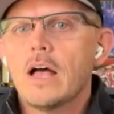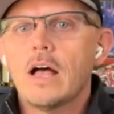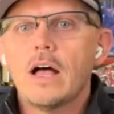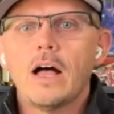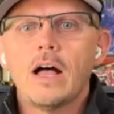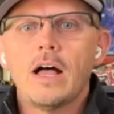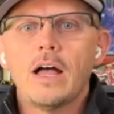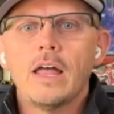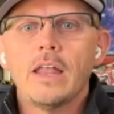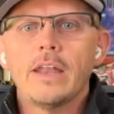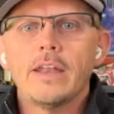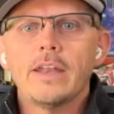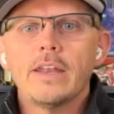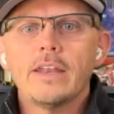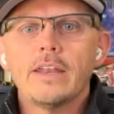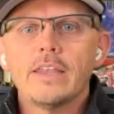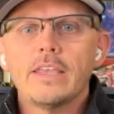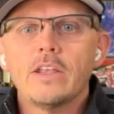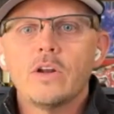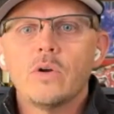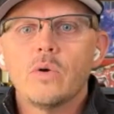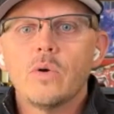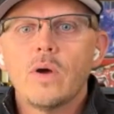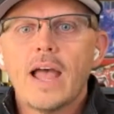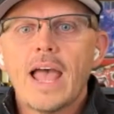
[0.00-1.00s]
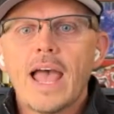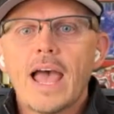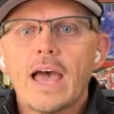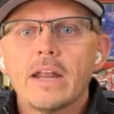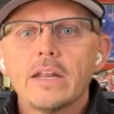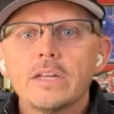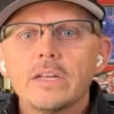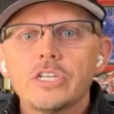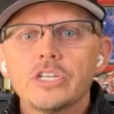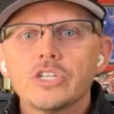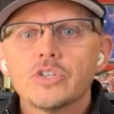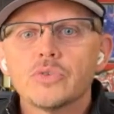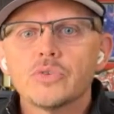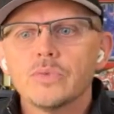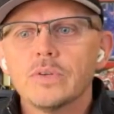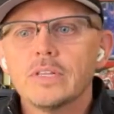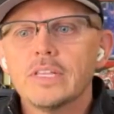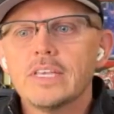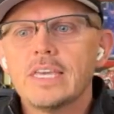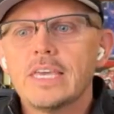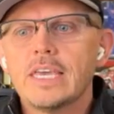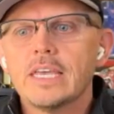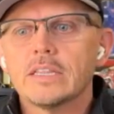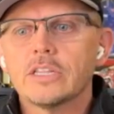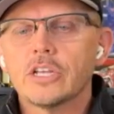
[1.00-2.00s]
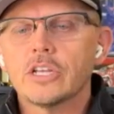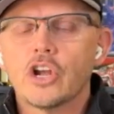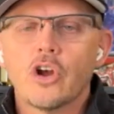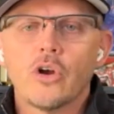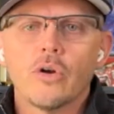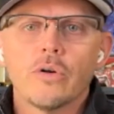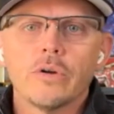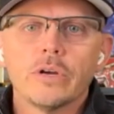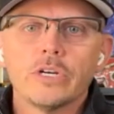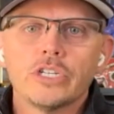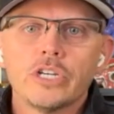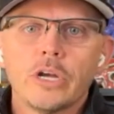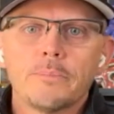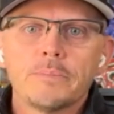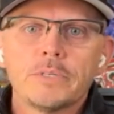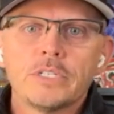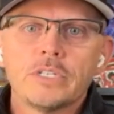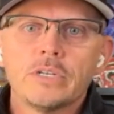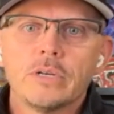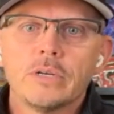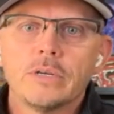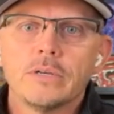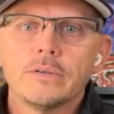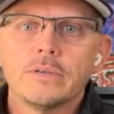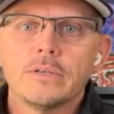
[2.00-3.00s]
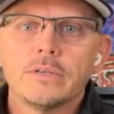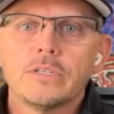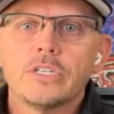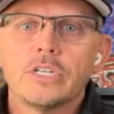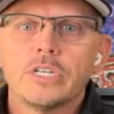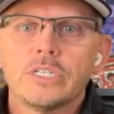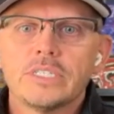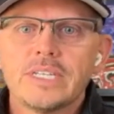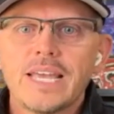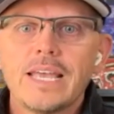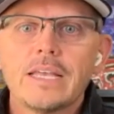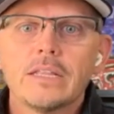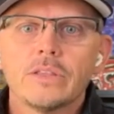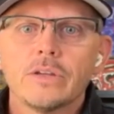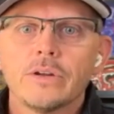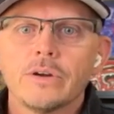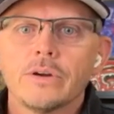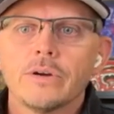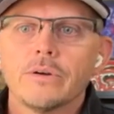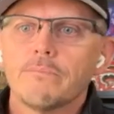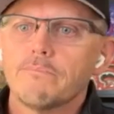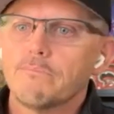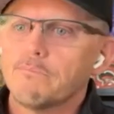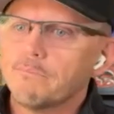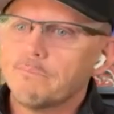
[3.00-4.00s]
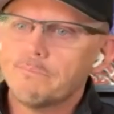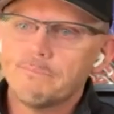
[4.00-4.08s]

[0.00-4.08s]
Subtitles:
on, how to just really get the courage up to take their